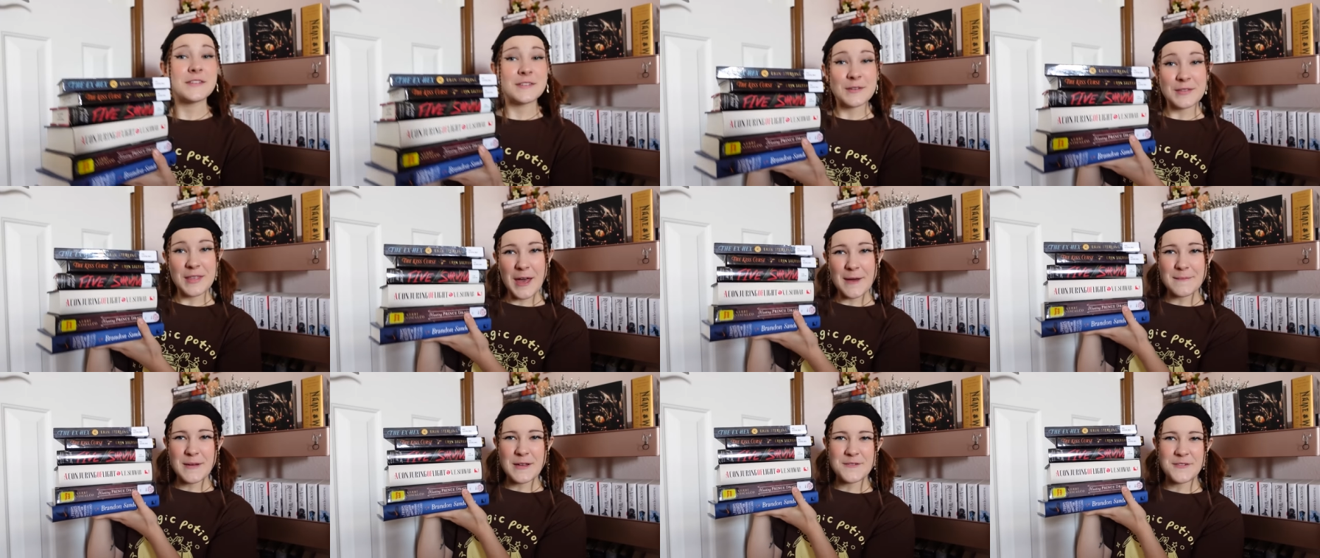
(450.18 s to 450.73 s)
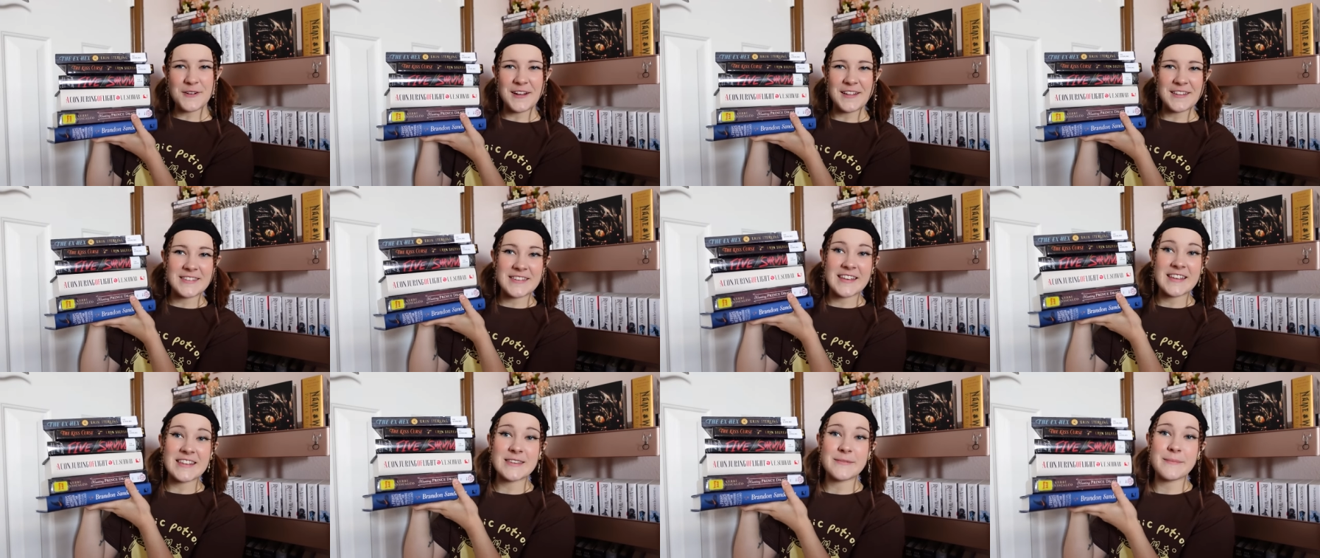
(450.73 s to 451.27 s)
So that, my
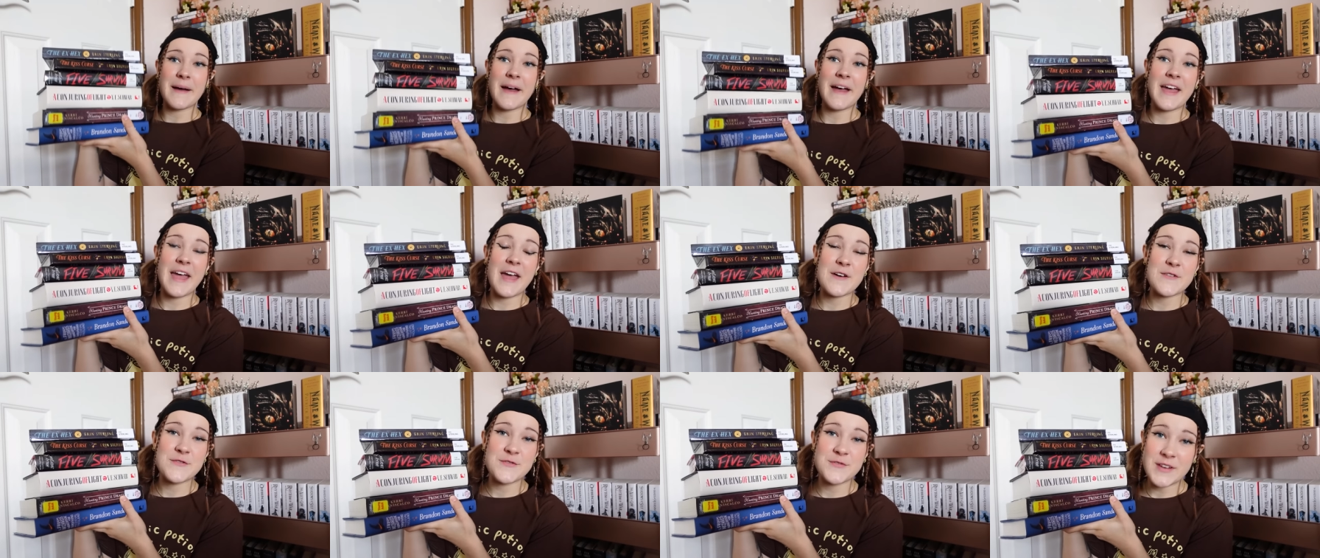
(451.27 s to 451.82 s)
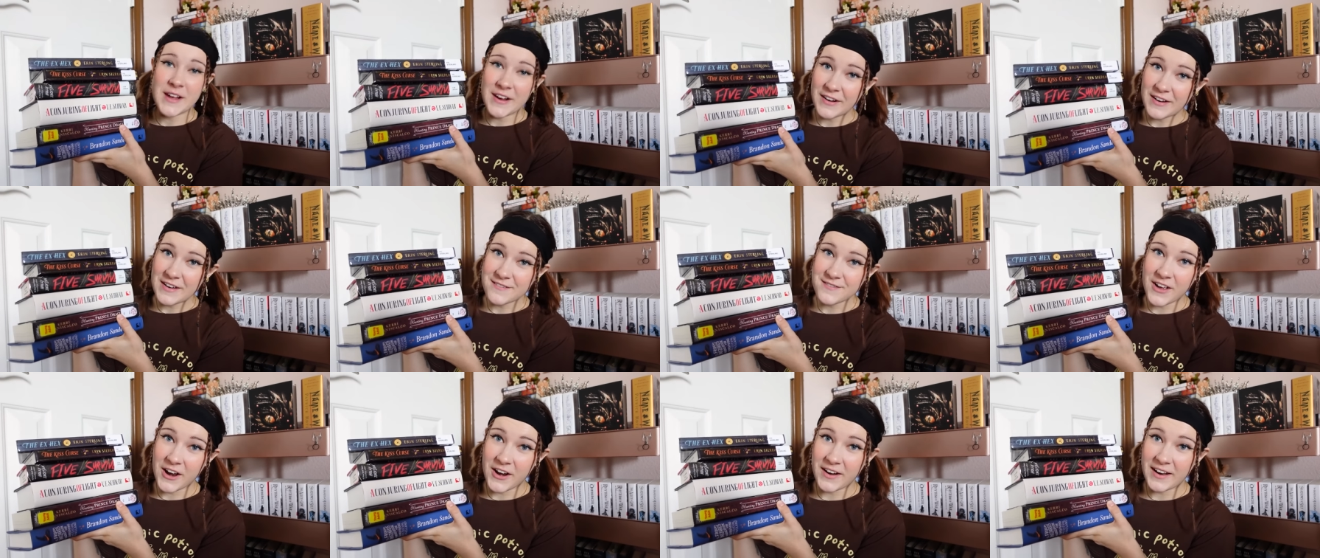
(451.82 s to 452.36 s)
friends, is my
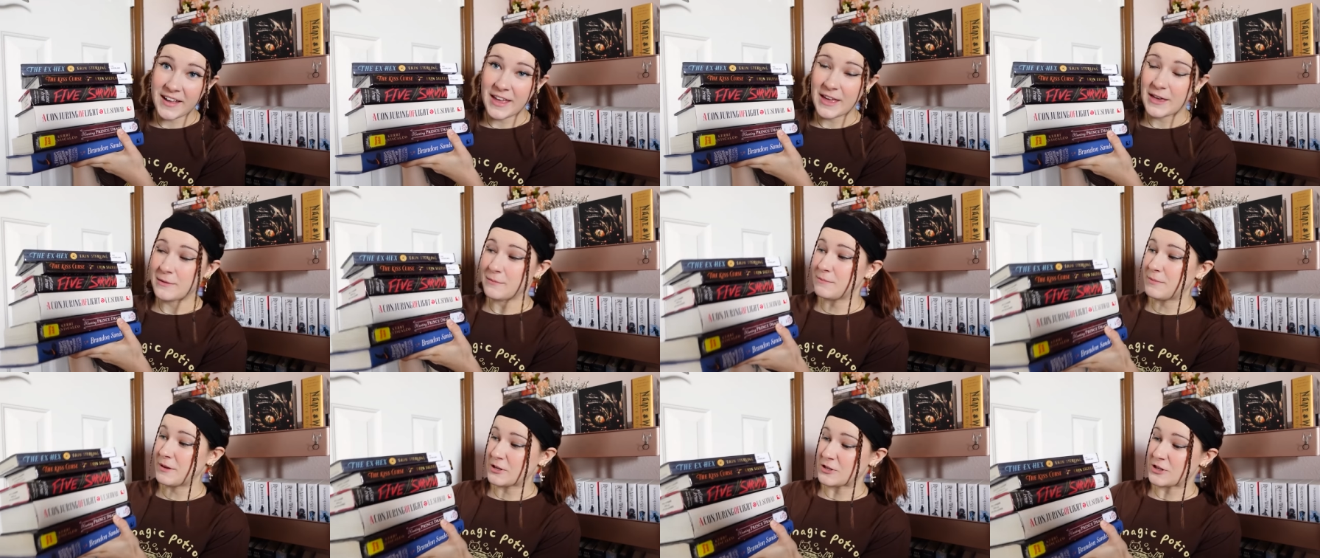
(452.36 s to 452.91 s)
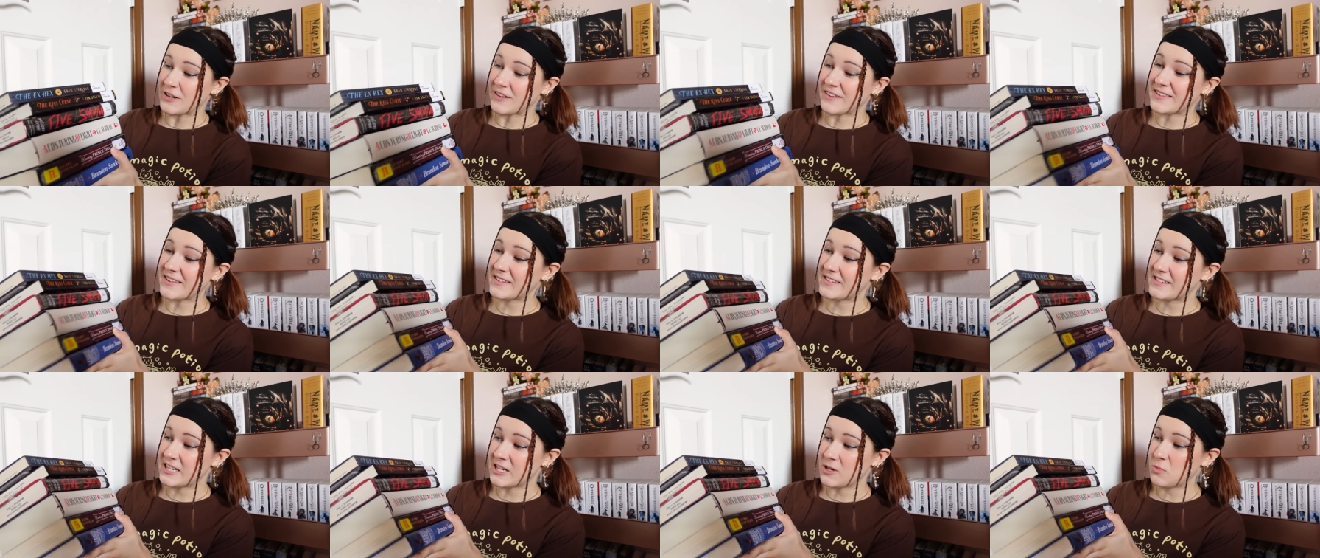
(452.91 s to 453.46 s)
very, very ambitious
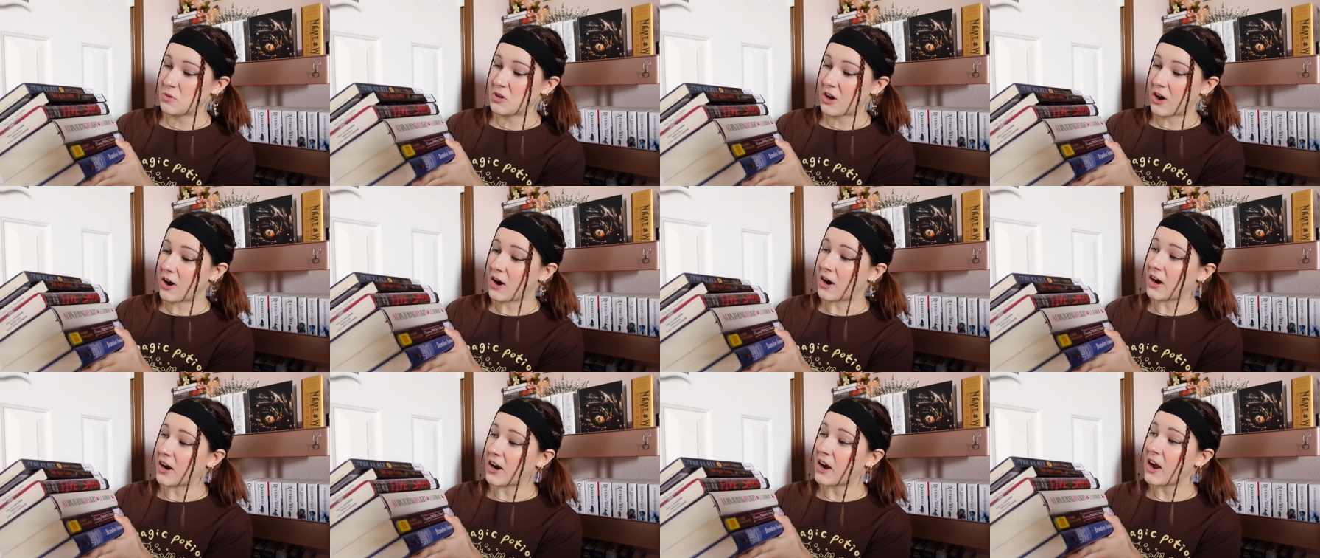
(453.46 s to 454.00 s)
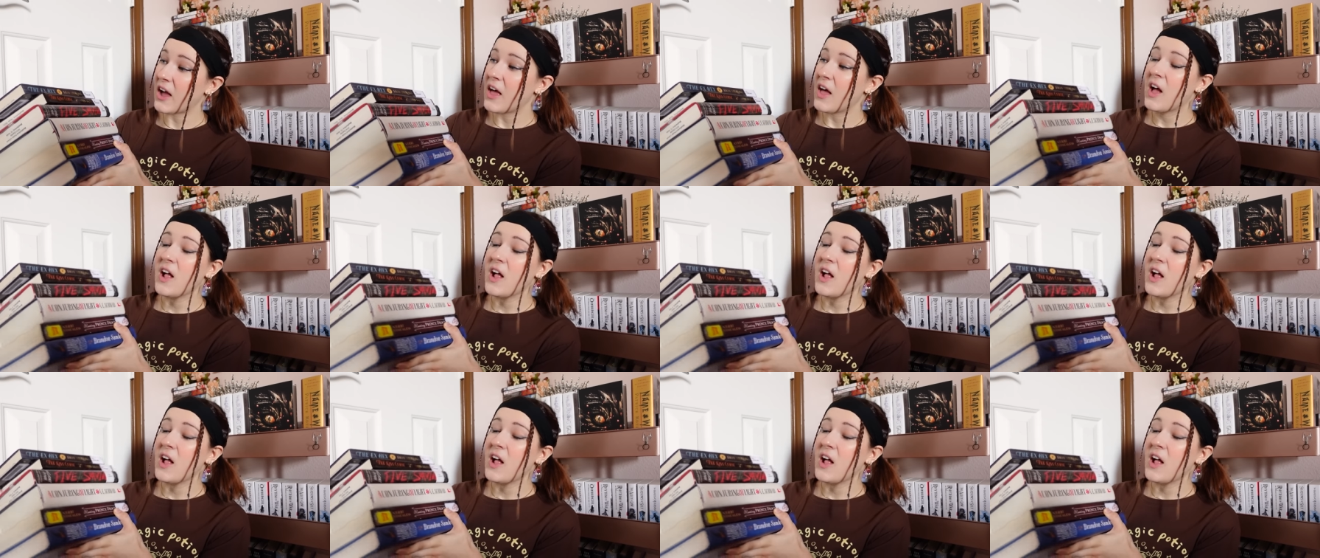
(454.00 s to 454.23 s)
TBR.